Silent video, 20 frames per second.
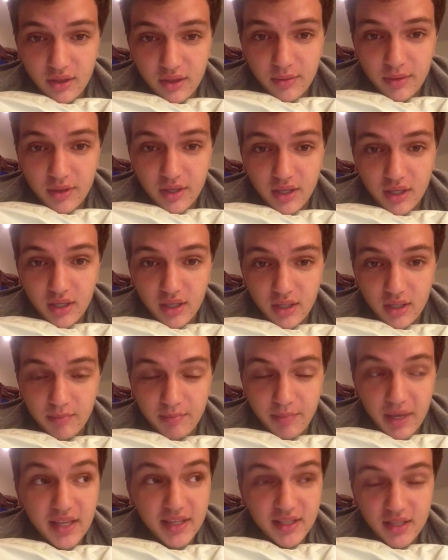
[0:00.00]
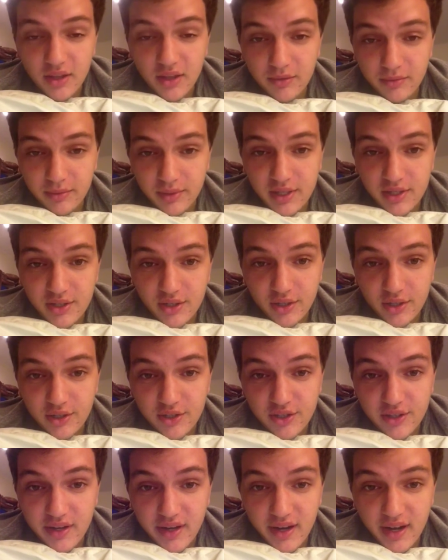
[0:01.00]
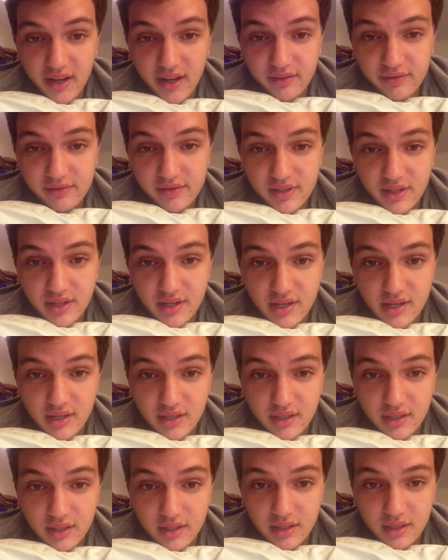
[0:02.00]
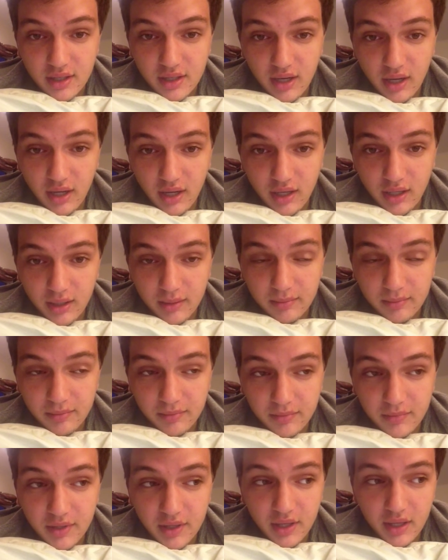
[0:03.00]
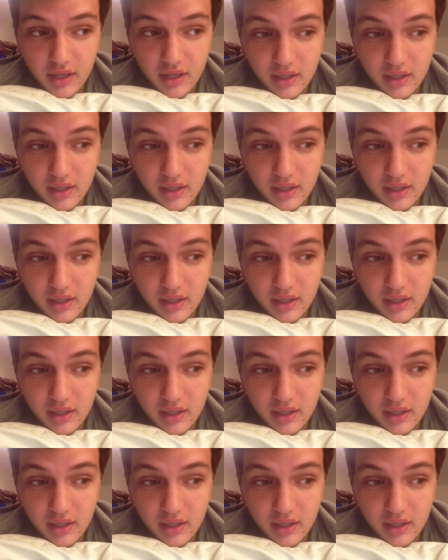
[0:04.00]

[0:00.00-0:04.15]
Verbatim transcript: the based on the research that I've done um,